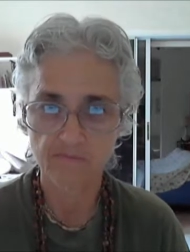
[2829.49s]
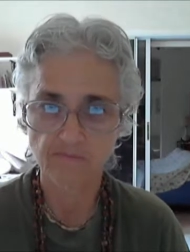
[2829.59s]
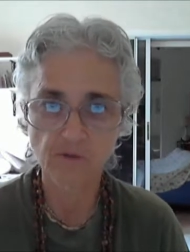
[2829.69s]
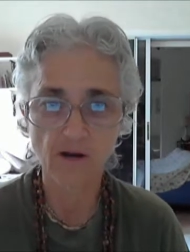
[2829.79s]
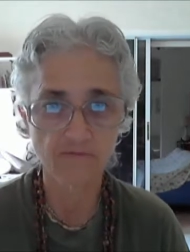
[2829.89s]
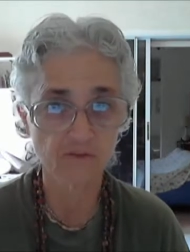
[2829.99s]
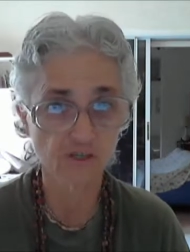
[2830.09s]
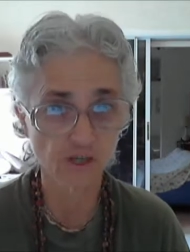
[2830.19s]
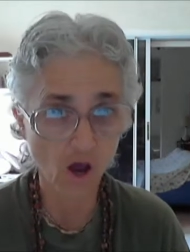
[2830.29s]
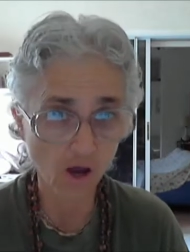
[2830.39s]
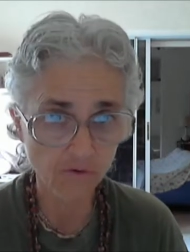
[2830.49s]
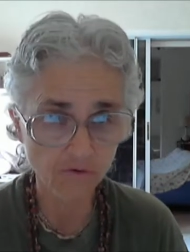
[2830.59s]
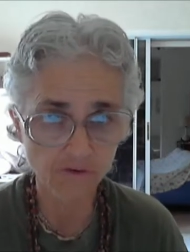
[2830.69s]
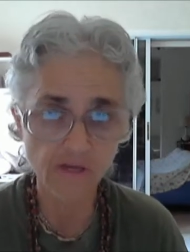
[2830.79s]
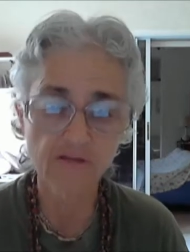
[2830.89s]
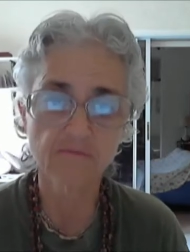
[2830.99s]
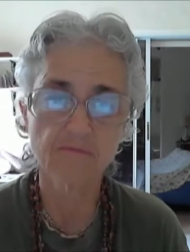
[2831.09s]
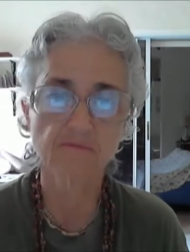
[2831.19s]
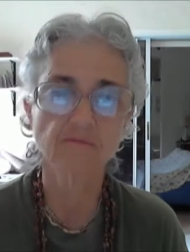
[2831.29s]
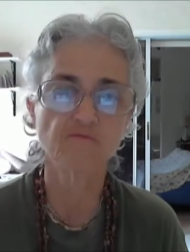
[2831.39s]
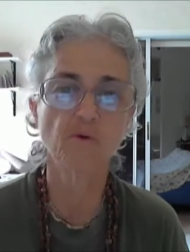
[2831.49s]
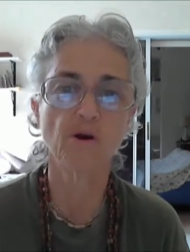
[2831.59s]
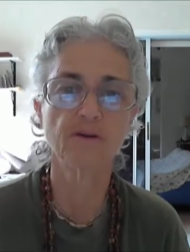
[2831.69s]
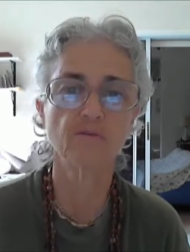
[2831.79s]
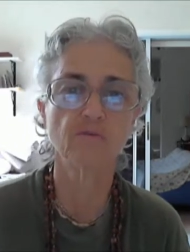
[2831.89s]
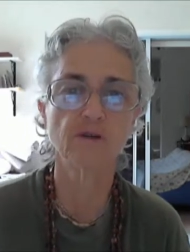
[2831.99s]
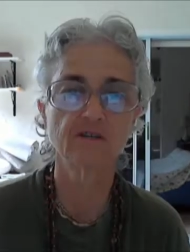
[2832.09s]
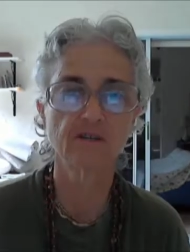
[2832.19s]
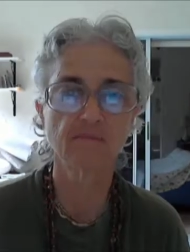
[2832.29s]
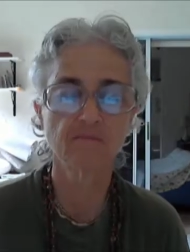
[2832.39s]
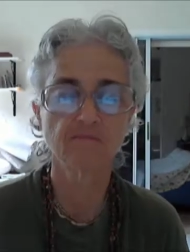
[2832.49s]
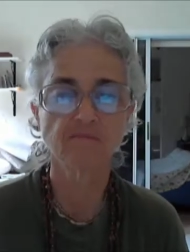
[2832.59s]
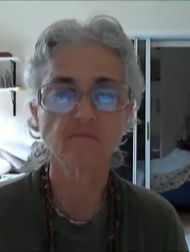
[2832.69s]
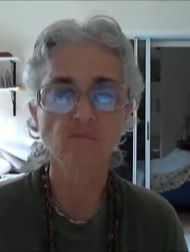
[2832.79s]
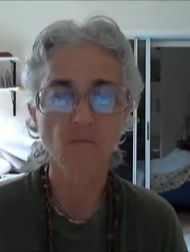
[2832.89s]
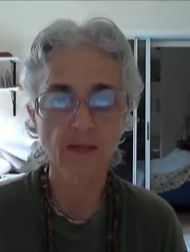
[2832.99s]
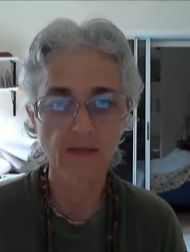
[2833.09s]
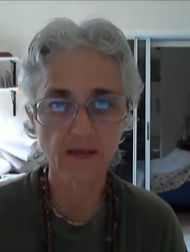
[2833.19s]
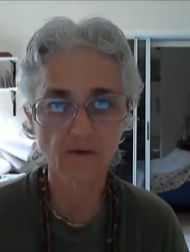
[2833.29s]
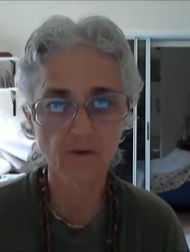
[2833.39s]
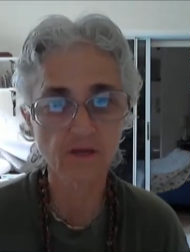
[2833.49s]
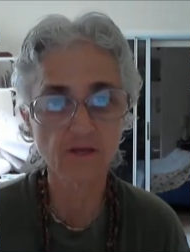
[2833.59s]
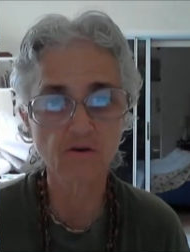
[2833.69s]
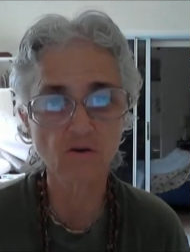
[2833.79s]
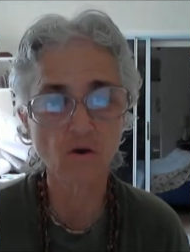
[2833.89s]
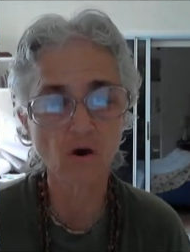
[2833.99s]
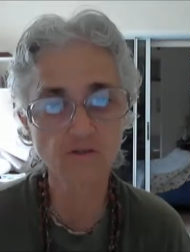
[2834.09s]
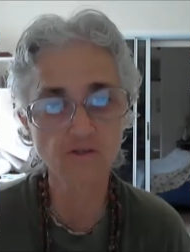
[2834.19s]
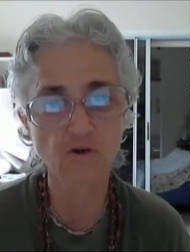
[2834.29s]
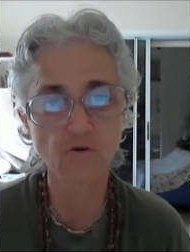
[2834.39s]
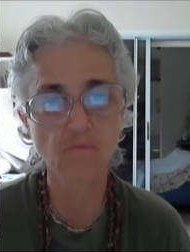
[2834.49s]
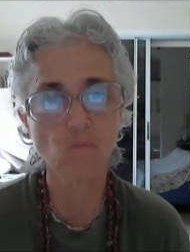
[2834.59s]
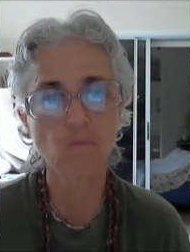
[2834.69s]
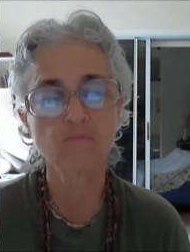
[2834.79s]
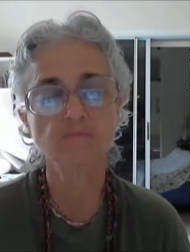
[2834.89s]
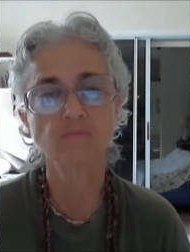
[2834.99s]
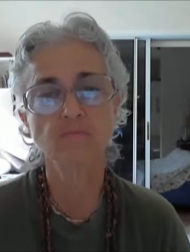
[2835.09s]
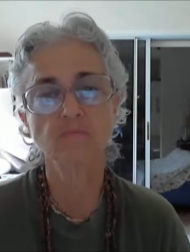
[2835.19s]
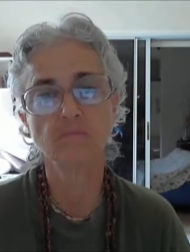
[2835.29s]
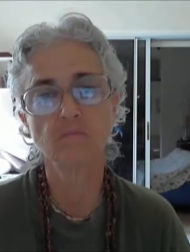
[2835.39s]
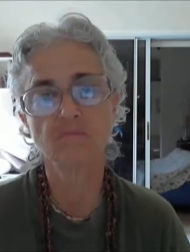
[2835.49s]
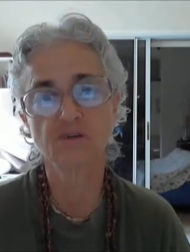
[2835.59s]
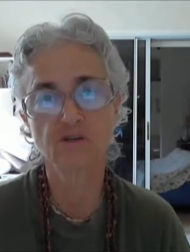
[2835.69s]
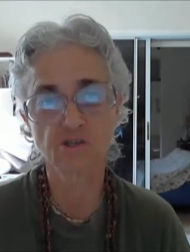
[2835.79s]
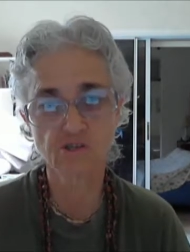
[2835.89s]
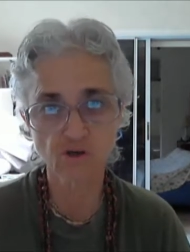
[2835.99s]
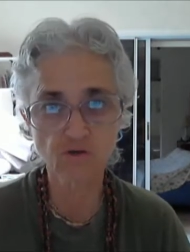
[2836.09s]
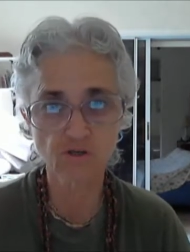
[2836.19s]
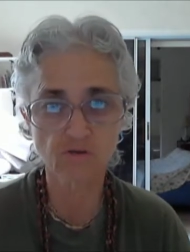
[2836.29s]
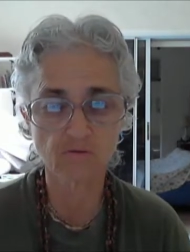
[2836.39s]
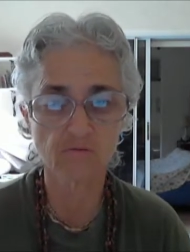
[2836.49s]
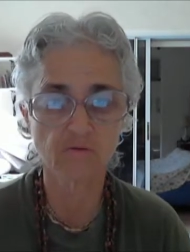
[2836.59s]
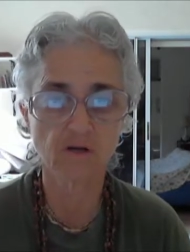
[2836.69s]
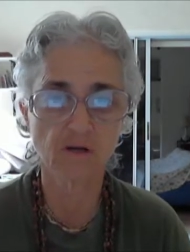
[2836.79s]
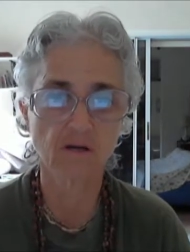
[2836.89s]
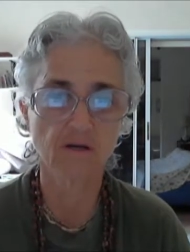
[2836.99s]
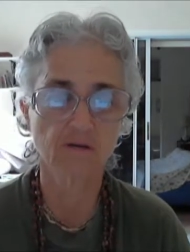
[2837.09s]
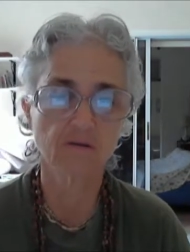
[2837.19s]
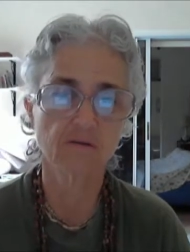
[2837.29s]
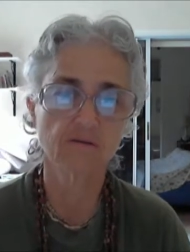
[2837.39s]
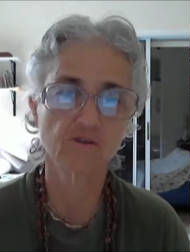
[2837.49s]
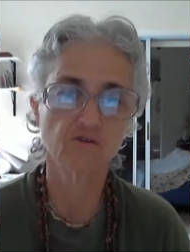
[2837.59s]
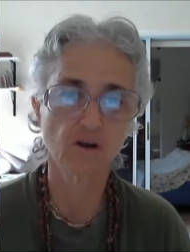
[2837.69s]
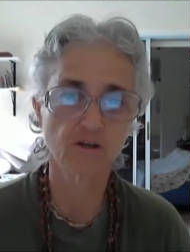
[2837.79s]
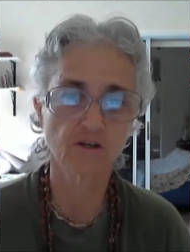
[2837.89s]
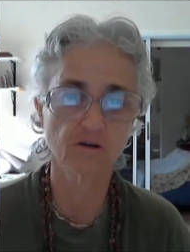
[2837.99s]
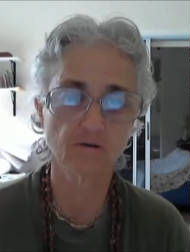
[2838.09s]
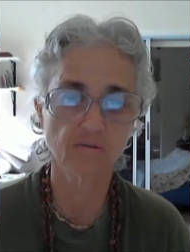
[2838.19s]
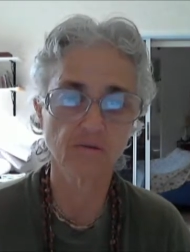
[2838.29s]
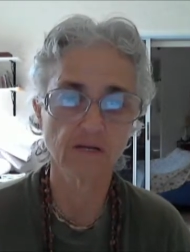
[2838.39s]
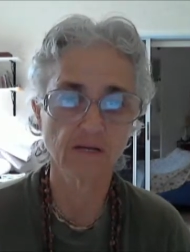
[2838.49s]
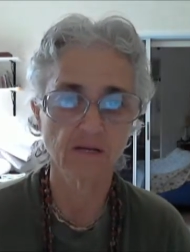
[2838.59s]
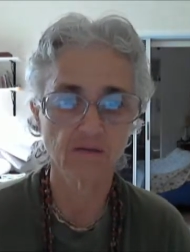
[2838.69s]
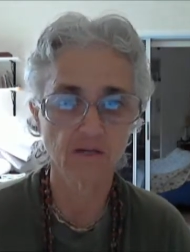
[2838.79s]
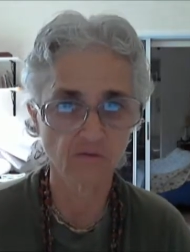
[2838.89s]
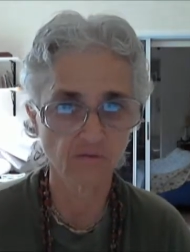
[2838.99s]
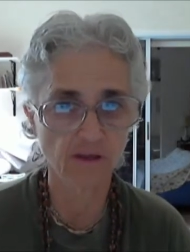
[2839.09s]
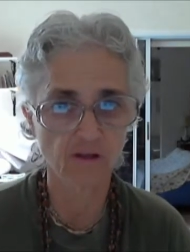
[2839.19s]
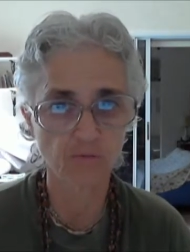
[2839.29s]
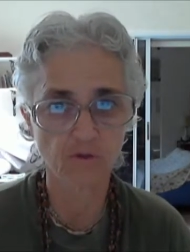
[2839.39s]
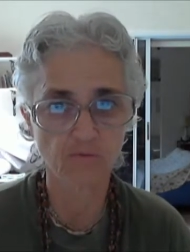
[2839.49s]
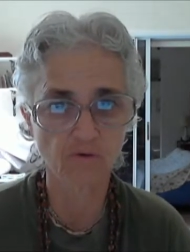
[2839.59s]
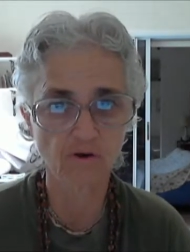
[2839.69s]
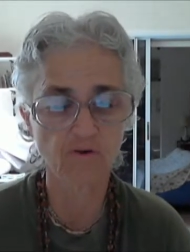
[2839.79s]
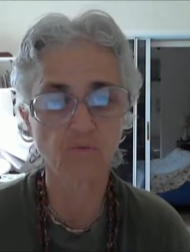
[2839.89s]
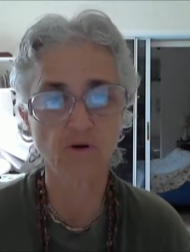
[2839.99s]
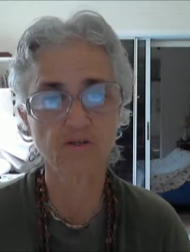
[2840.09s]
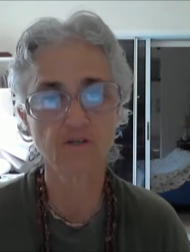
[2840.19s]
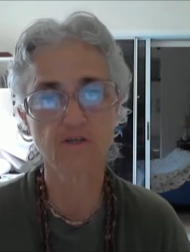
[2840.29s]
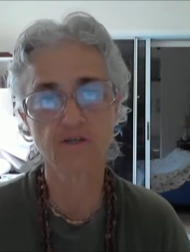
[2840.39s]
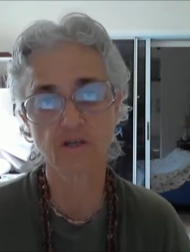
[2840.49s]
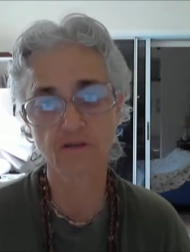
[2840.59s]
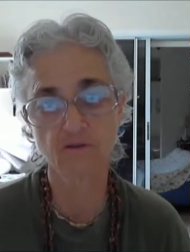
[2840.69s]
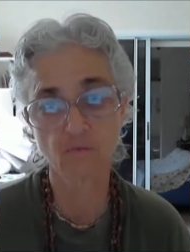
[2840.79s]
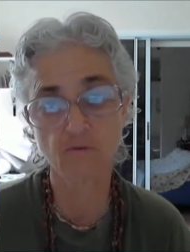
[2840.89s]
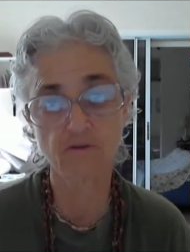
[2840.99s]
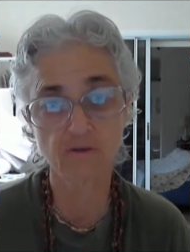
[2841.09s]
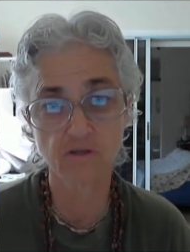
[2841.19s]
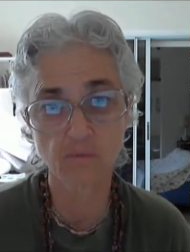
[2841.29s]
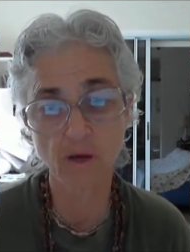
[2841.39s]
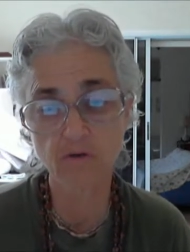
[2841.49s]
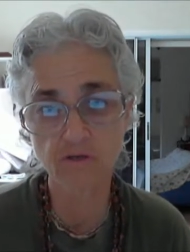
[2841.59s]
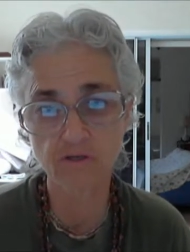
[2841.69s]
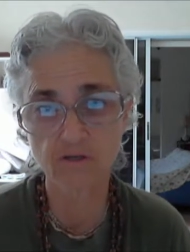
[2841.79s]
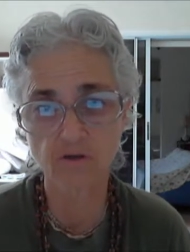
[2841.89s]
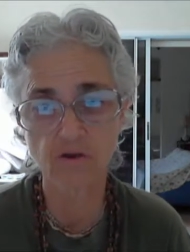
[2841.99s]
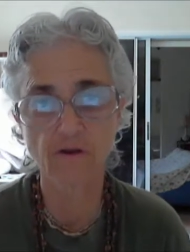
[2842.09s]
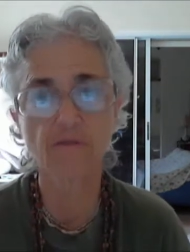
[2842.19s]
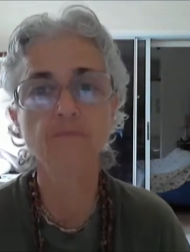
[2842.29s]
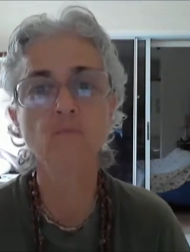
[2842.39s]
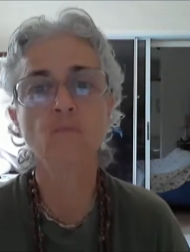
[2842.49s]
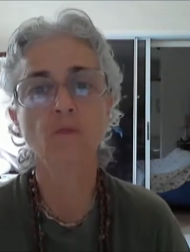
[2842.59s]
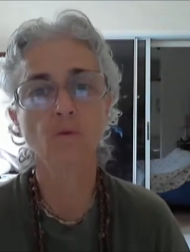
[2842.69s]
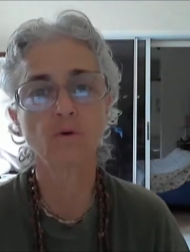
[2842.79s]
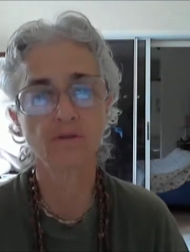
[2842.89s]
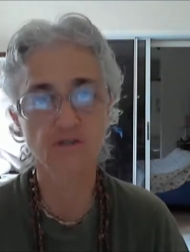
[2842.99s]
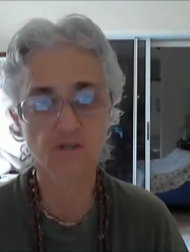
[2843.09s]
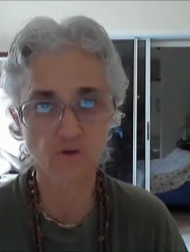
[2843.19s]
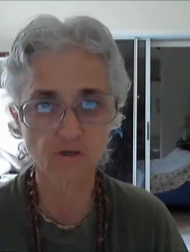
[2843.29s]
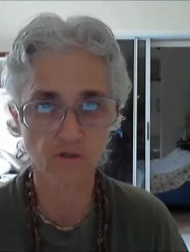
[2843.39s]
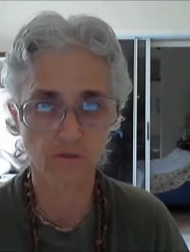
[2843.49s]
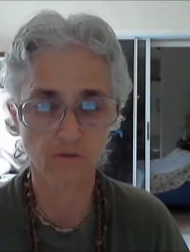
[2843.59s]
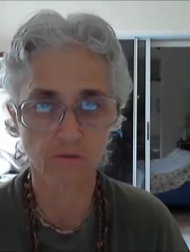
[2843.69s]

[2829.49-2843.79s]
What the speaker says: part of the geography of Bhartavarsa. And now here also there's a social structure that's available in Bhartavarsa, just like the rivers and the mountains are there. Well, this social